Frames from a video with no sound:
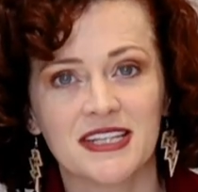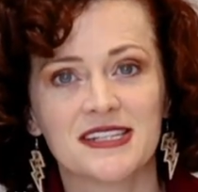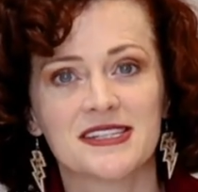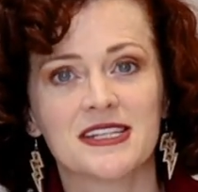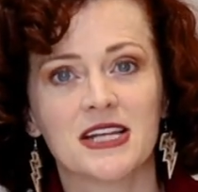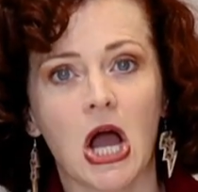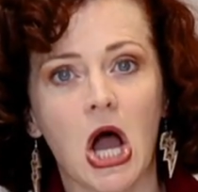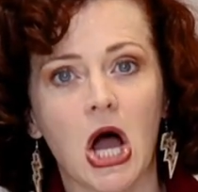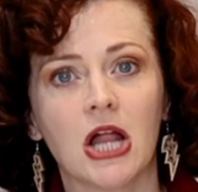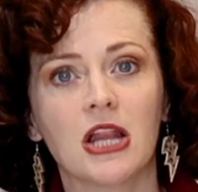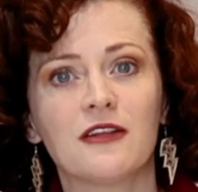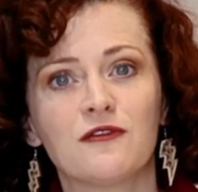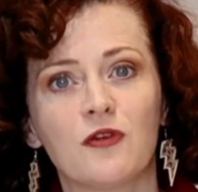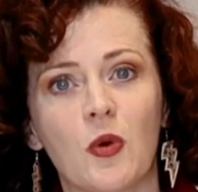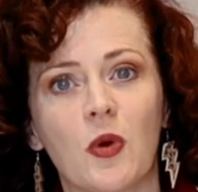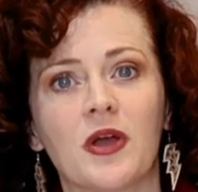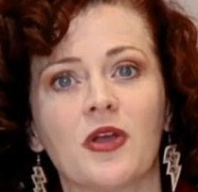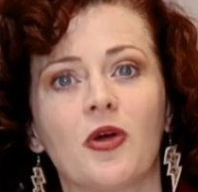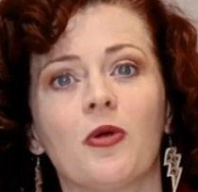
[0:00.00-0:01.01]
It is an
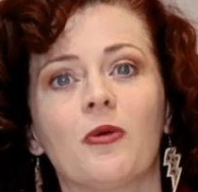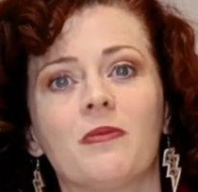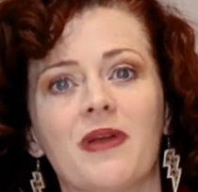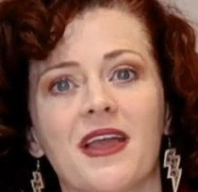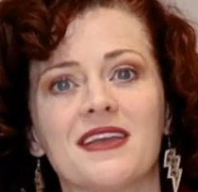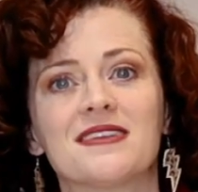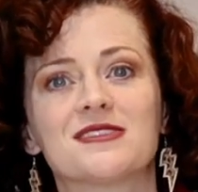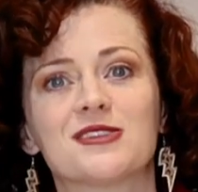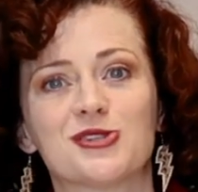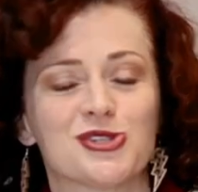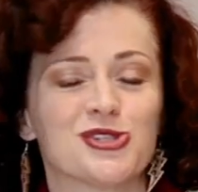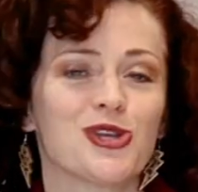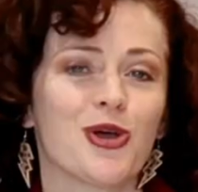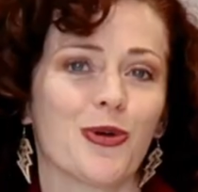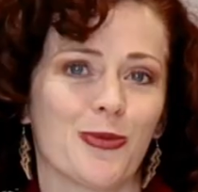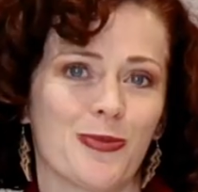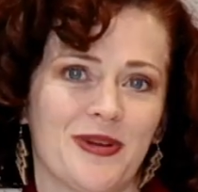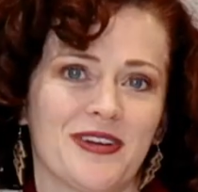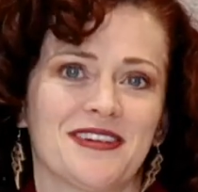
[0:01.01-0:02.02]
olive oil based
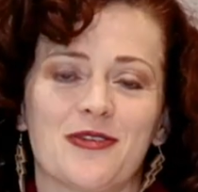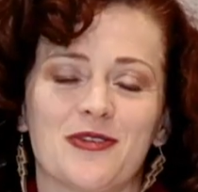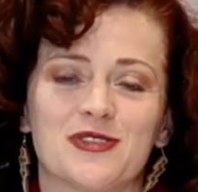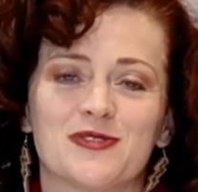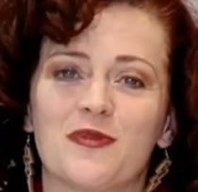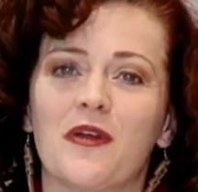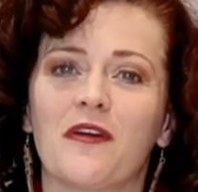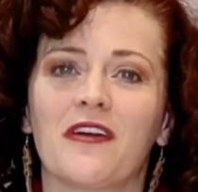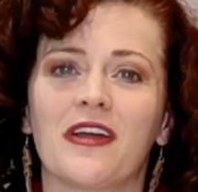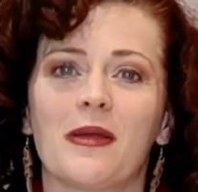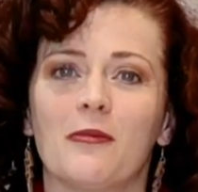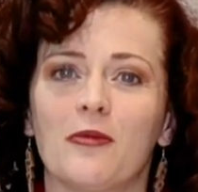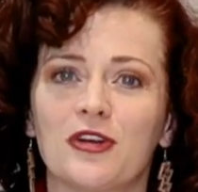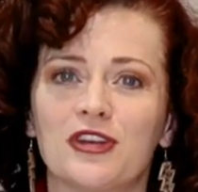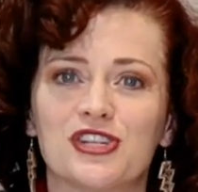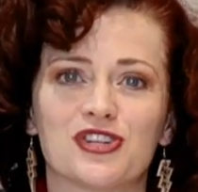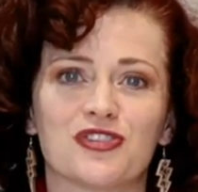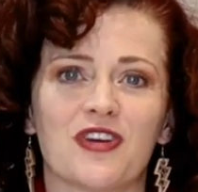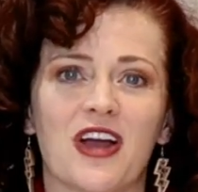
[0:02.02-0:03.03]
soap. So it's very
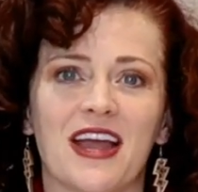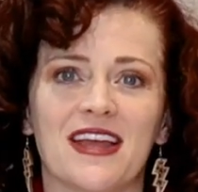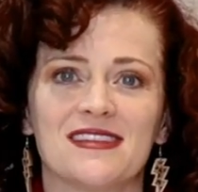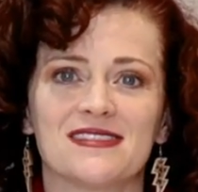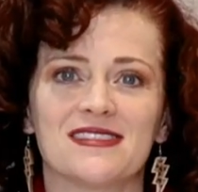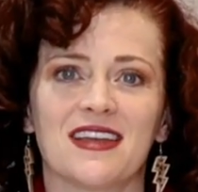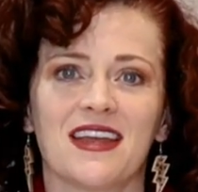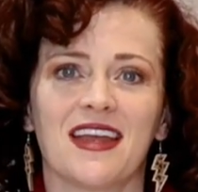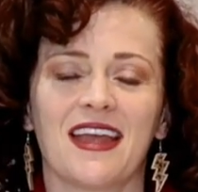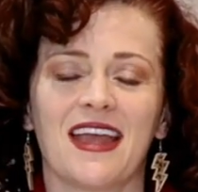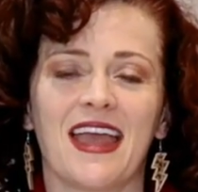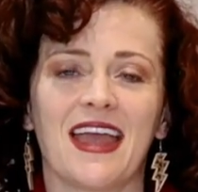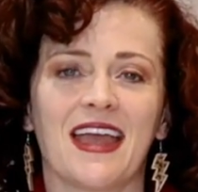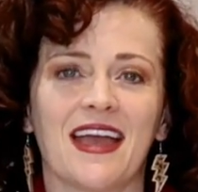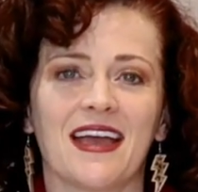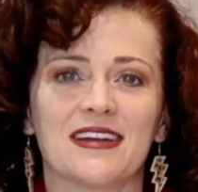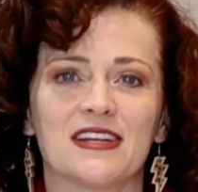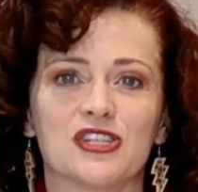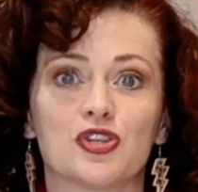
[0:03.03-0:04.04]
moisturizing
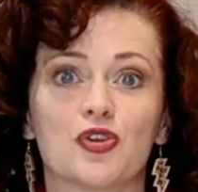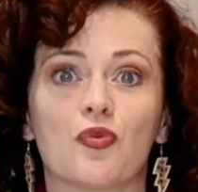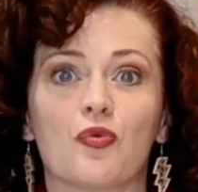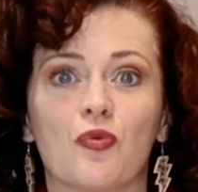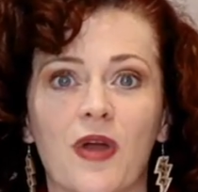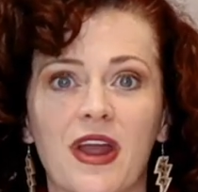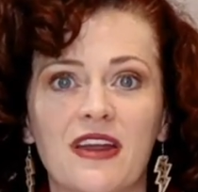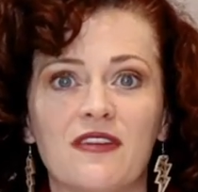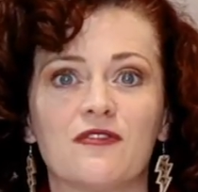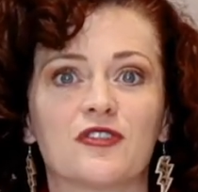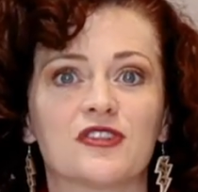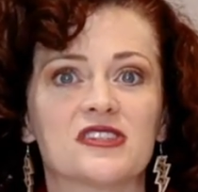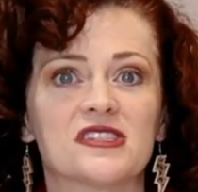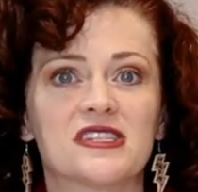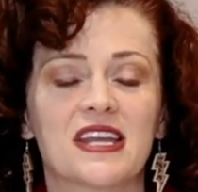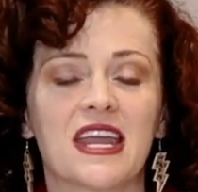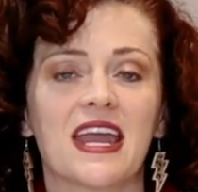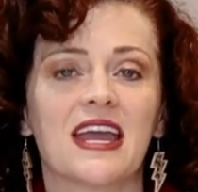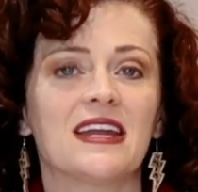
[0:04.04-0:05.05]
and it's great for
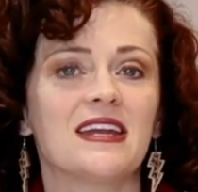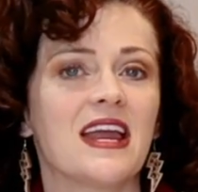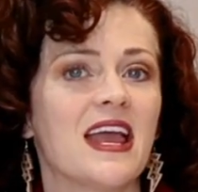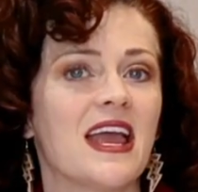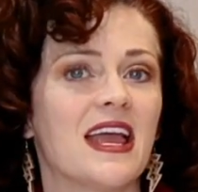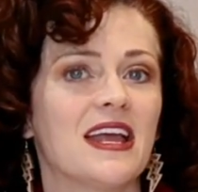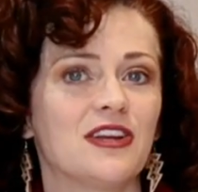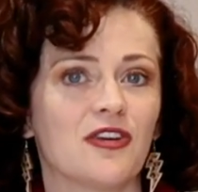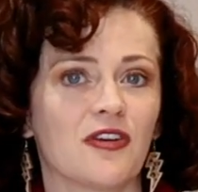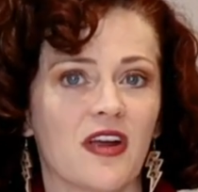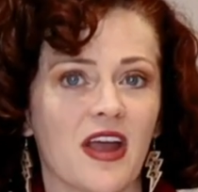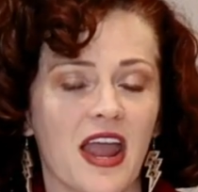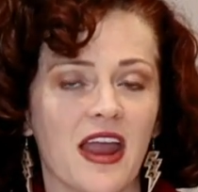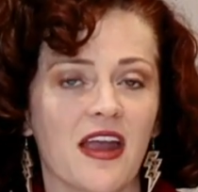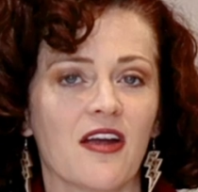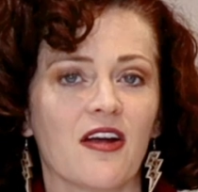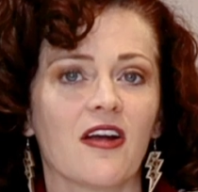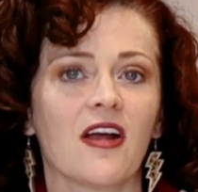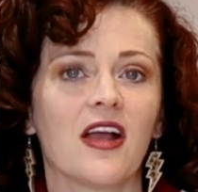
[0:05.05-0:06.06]
skin and your
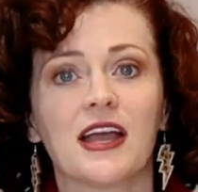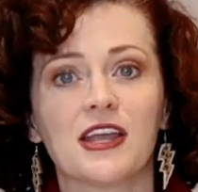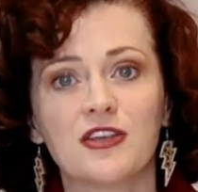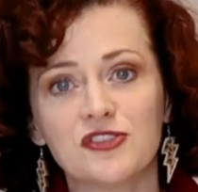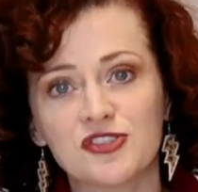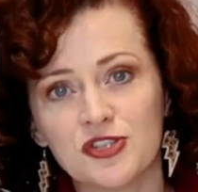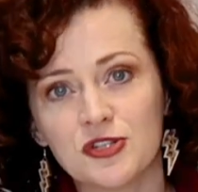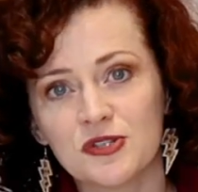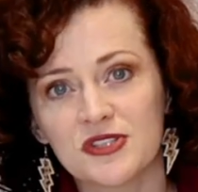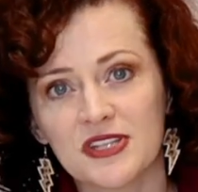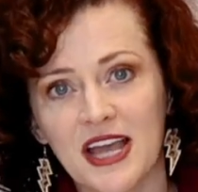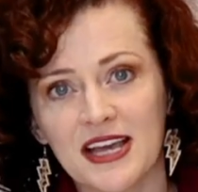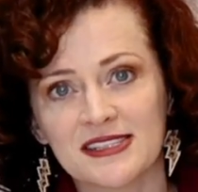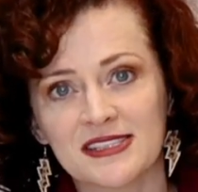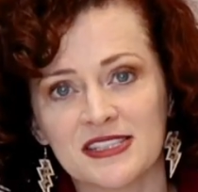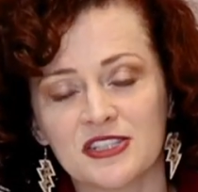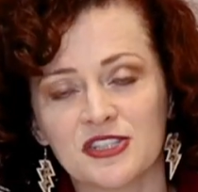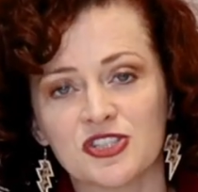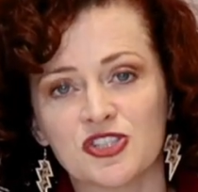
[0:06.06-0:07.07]
hair. I used to use
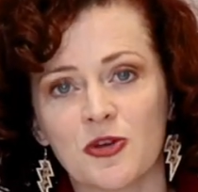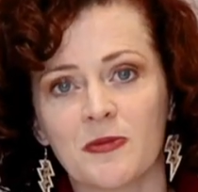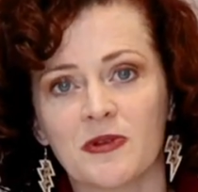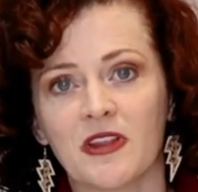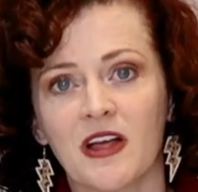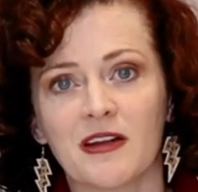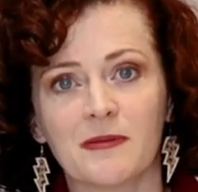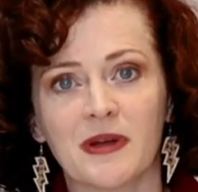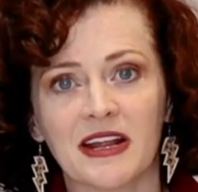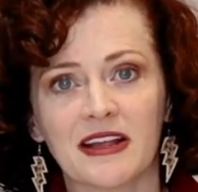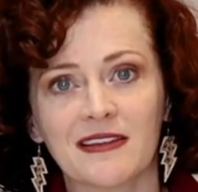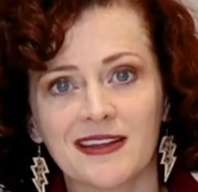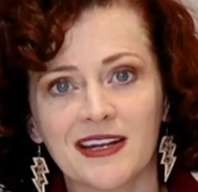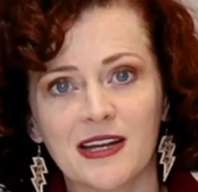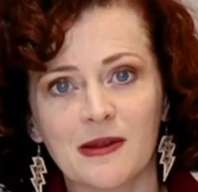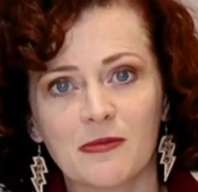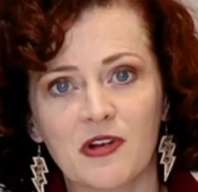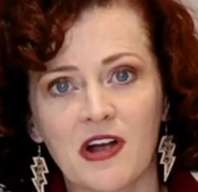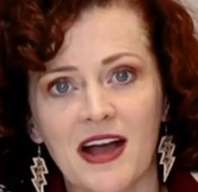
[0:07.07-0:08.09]
Castile soap in a lot of my
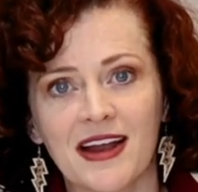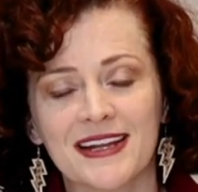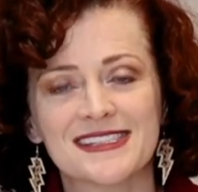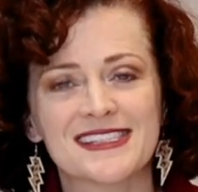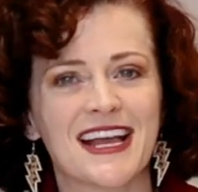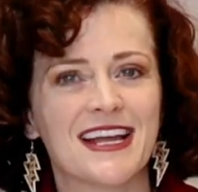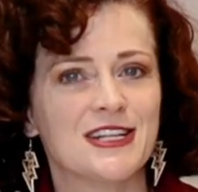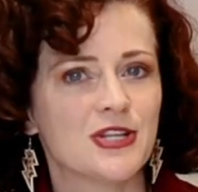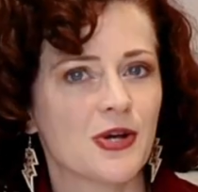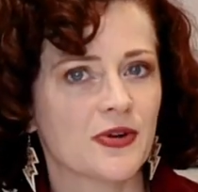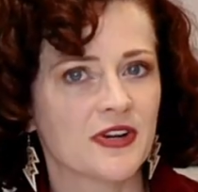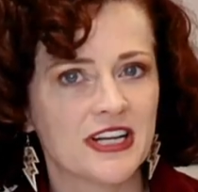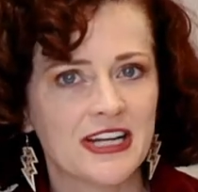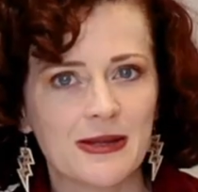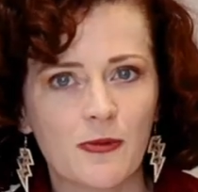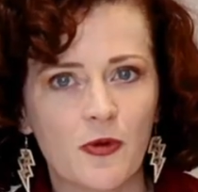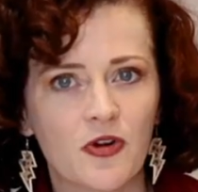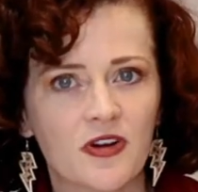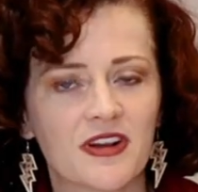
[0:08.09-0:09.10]
cleaning products. I don't
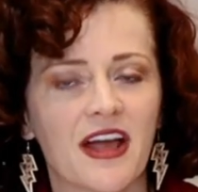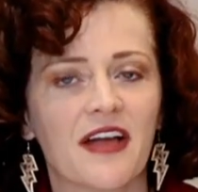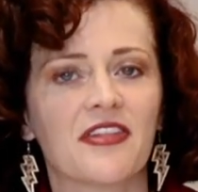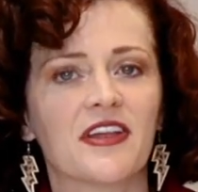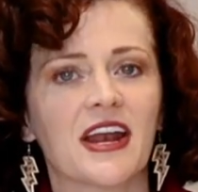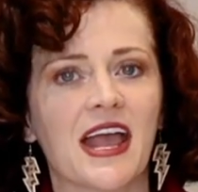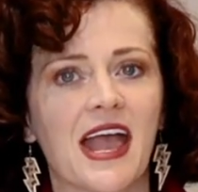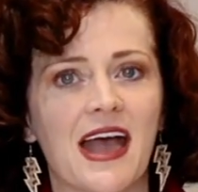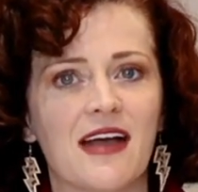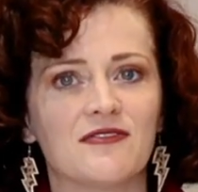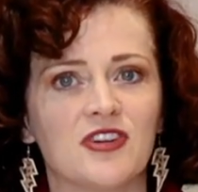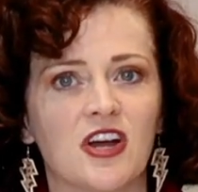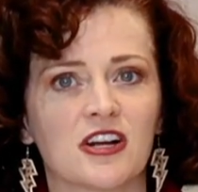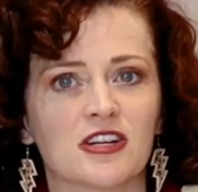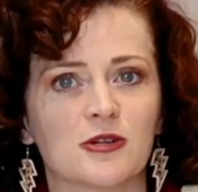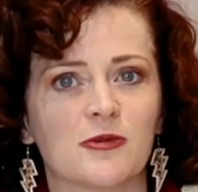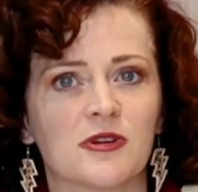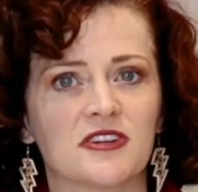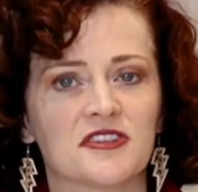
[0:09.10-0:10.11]
anymore now that I have
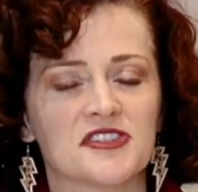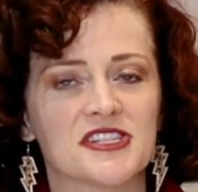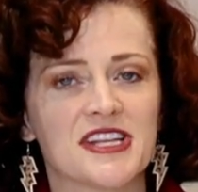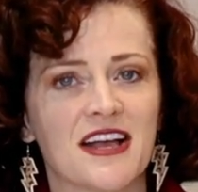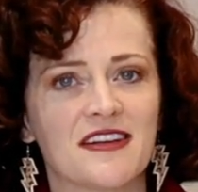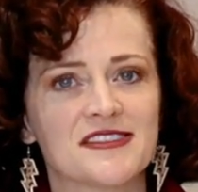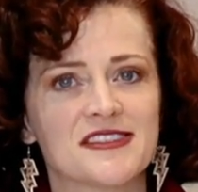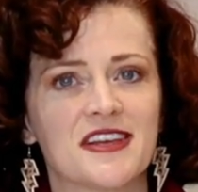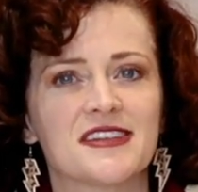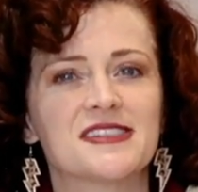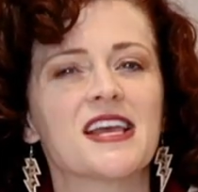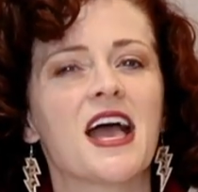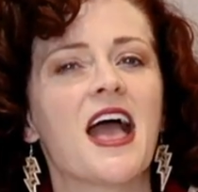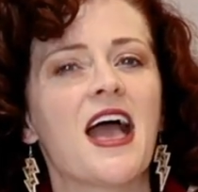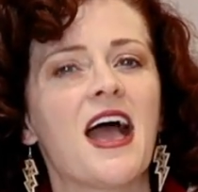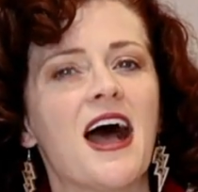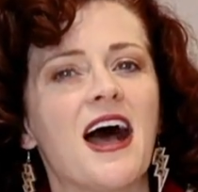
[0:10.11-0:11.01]
Doctor Bronner's Castile.